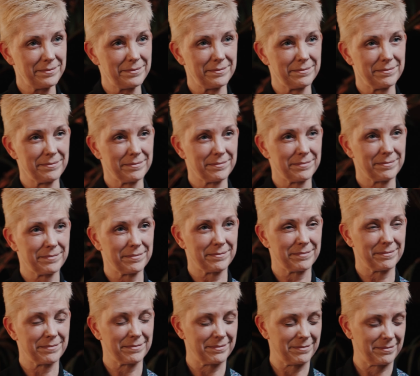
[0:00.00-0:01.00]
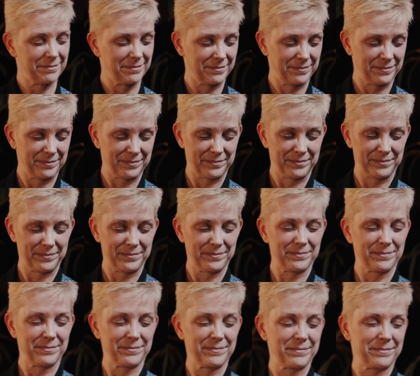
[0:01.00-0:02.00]

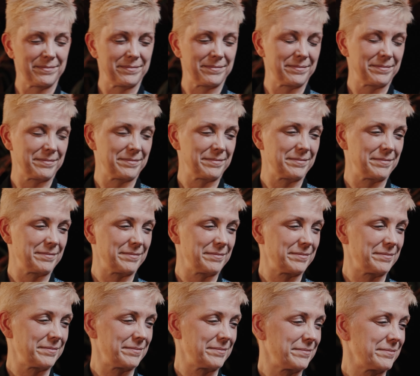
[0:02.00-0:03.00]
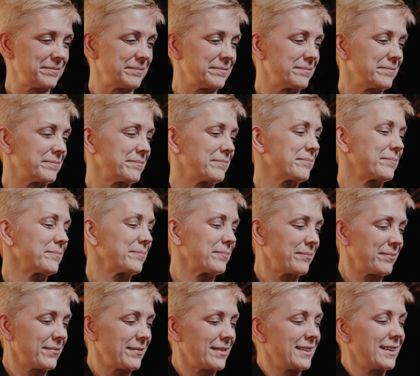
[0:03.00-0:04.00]

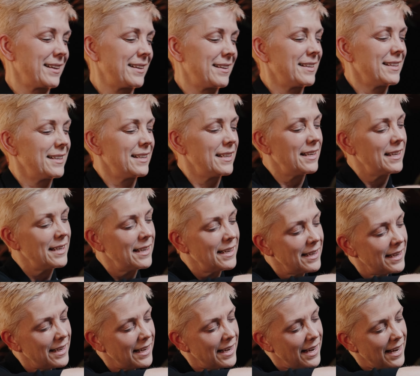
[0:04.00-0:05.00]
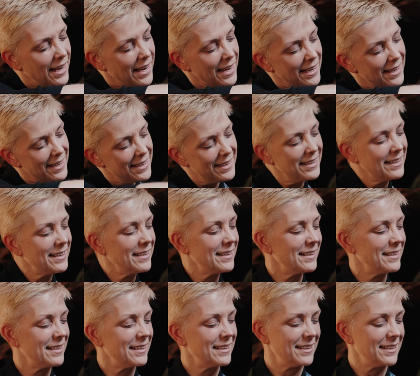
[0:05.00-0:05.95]
(no one is talking)